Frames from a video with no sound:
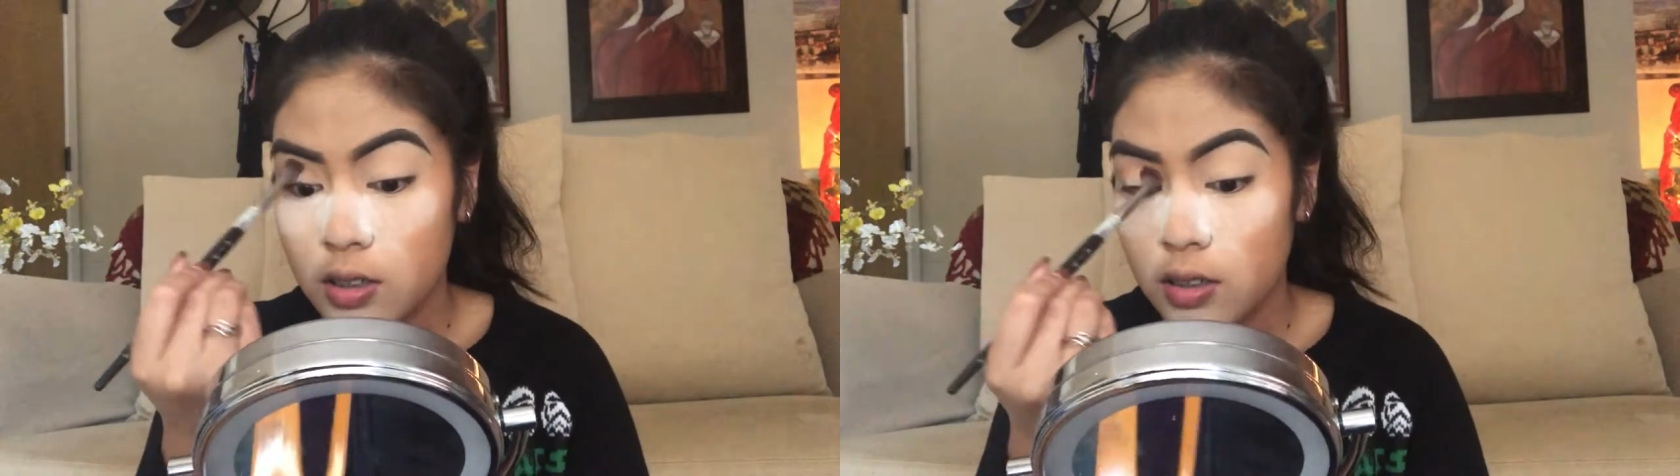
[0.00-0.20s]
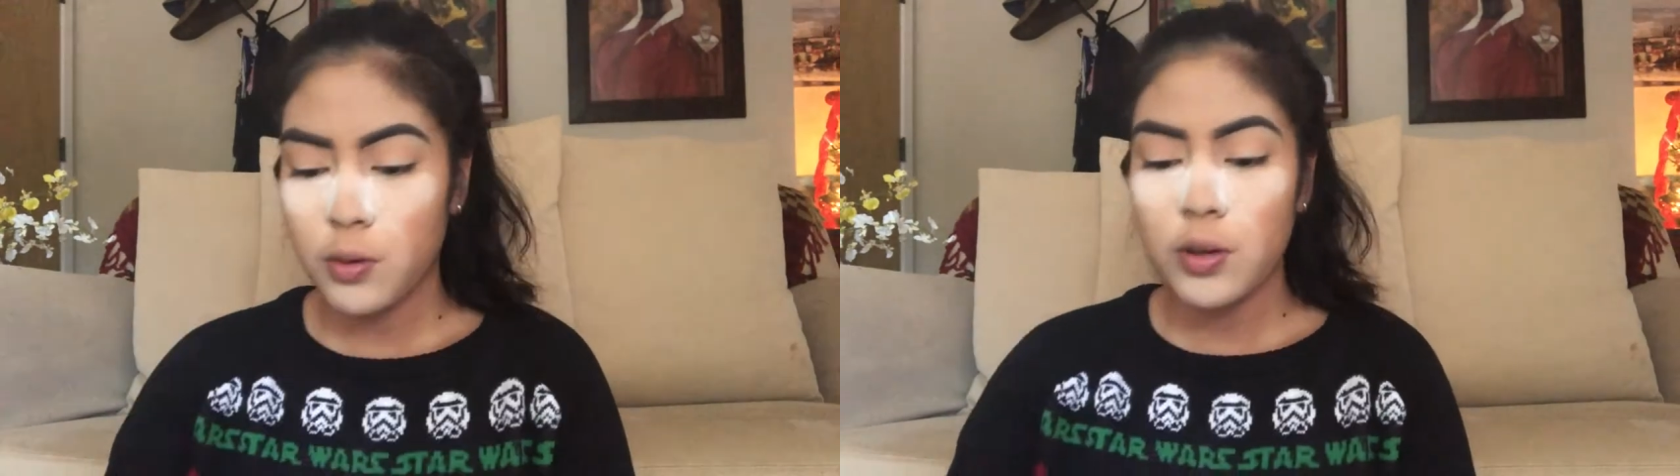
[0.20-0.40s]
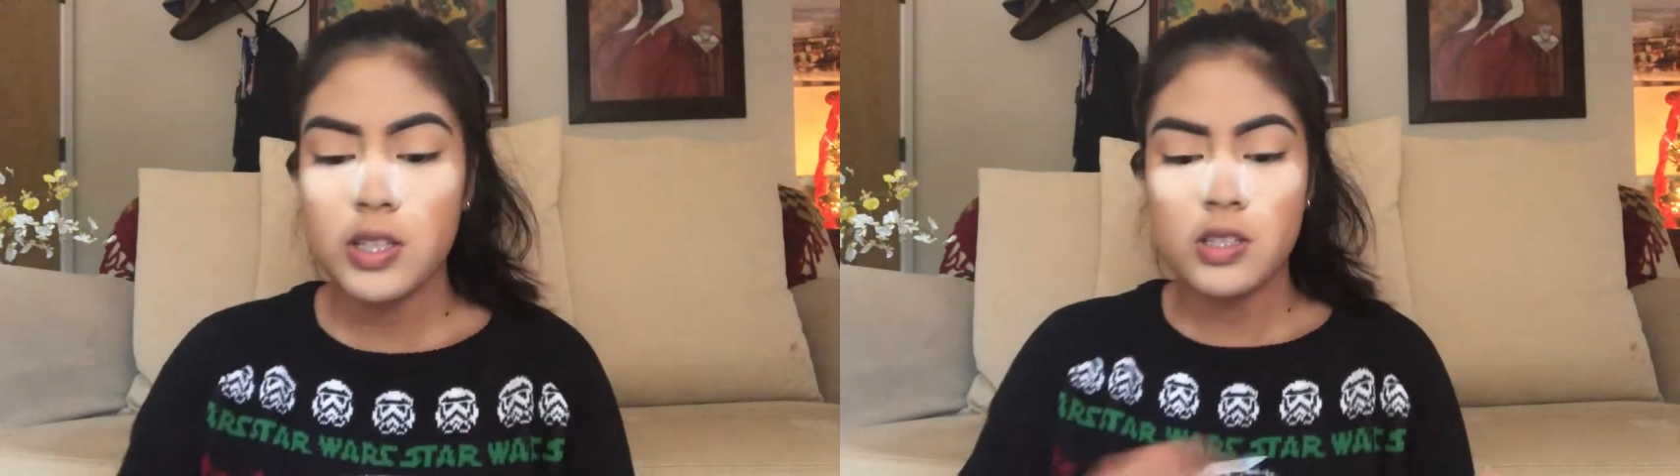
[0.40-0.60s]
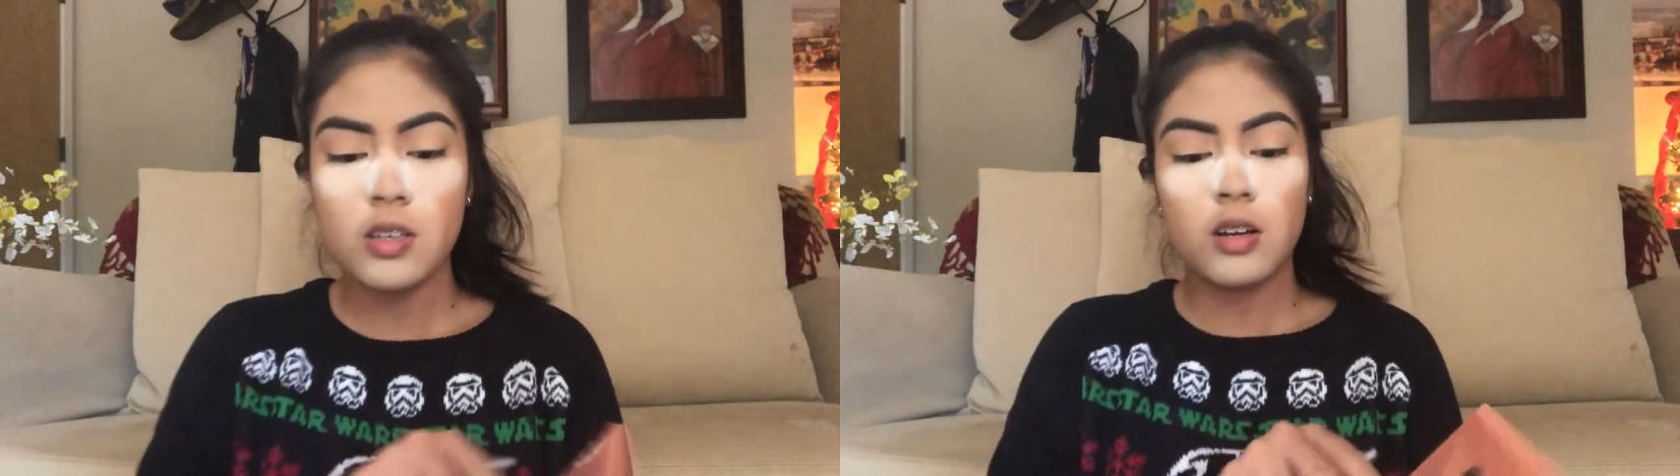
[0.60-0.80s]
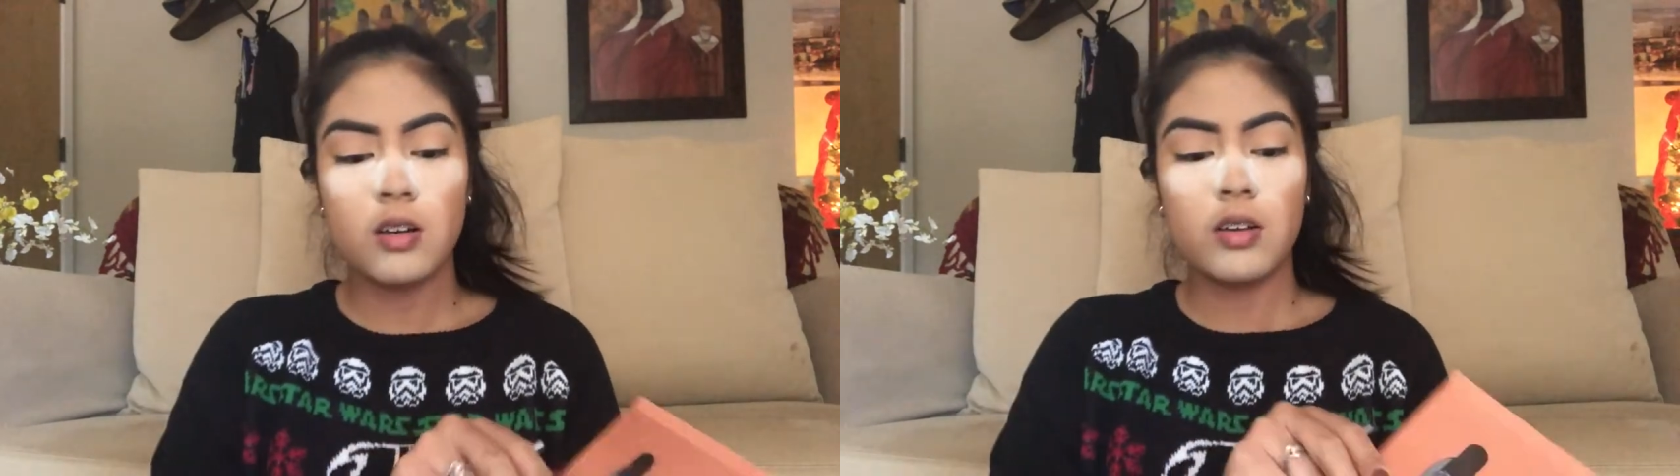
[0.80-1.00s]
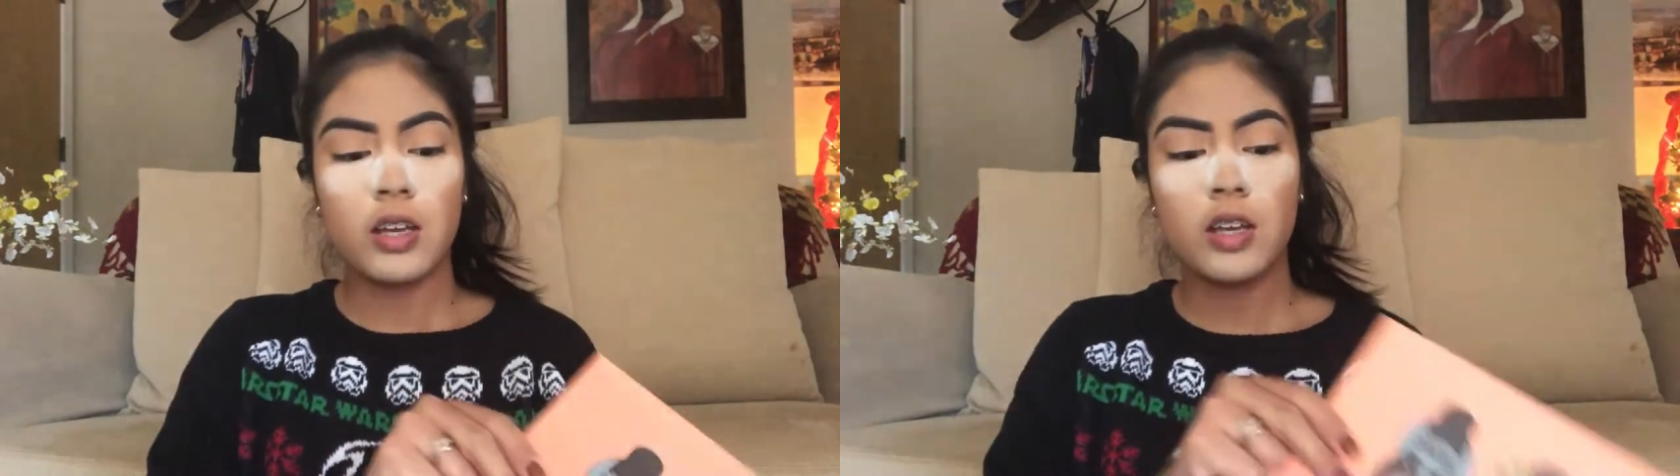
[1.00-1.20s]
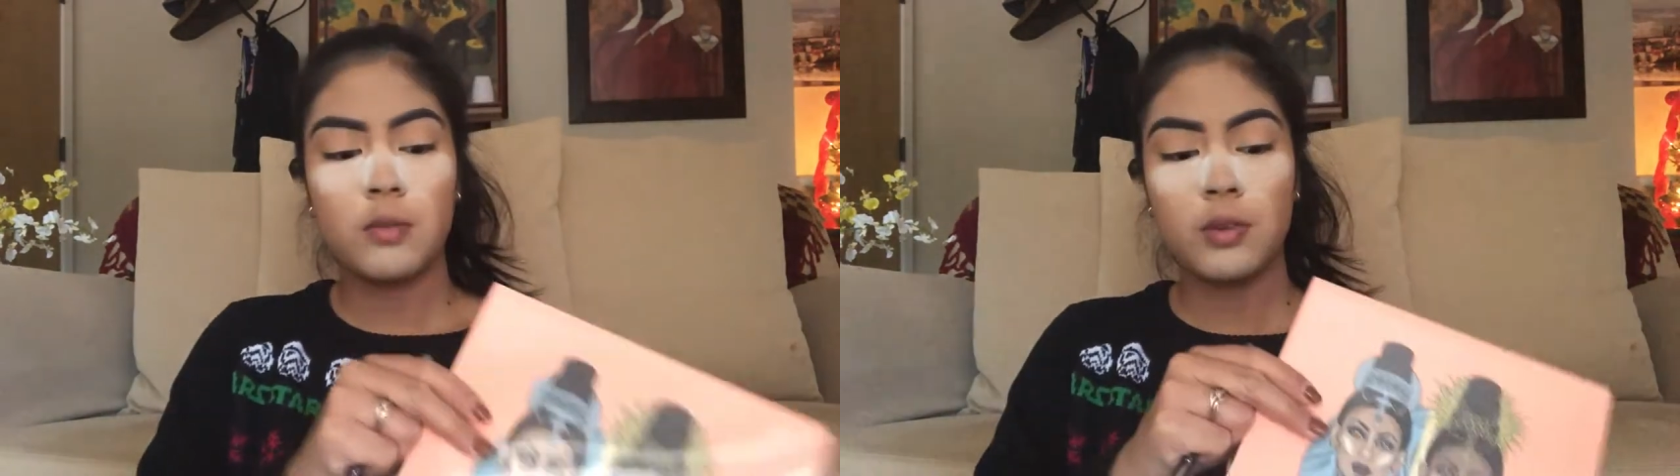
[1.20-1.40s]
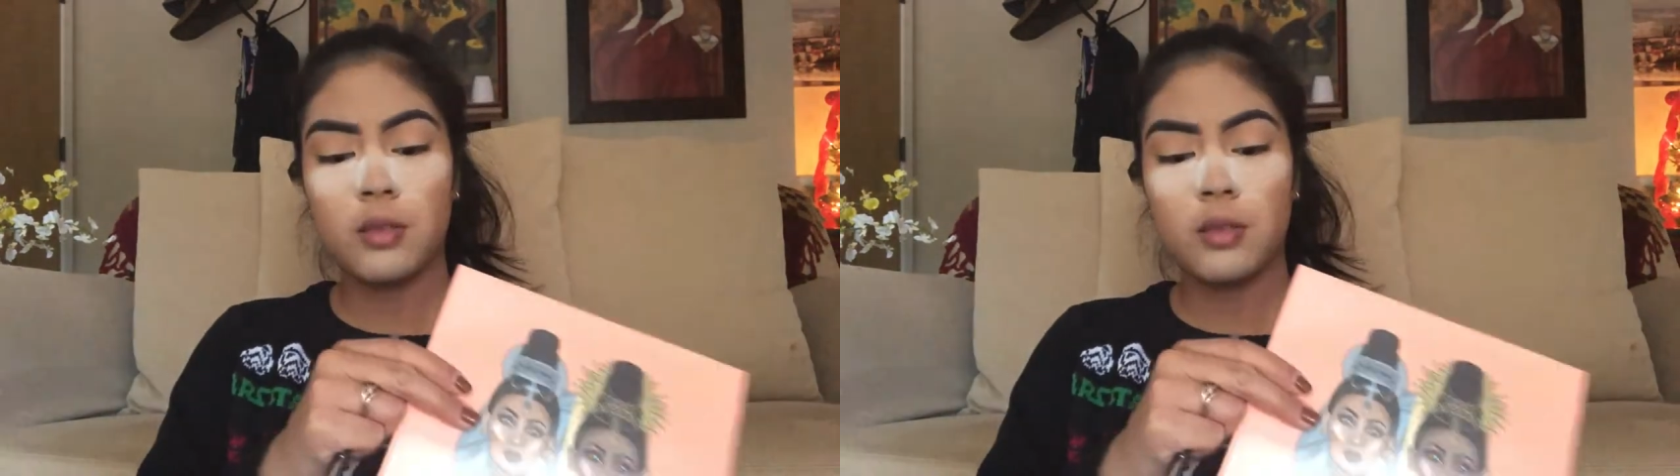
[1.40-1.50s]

I'm going to go in